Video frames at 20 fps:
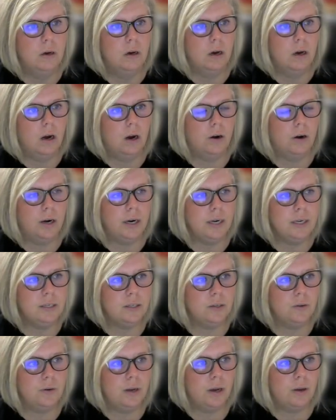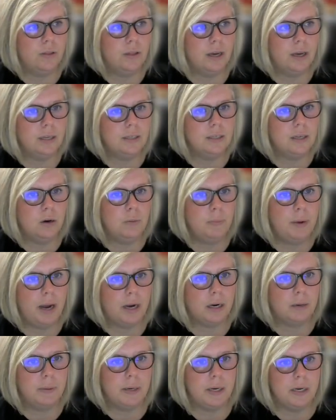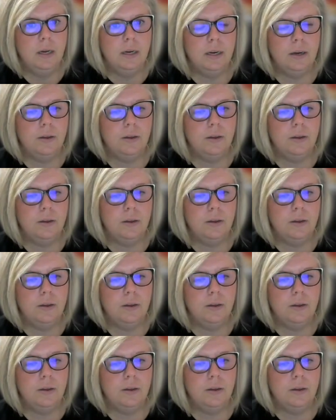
All right, so now that's our back piece.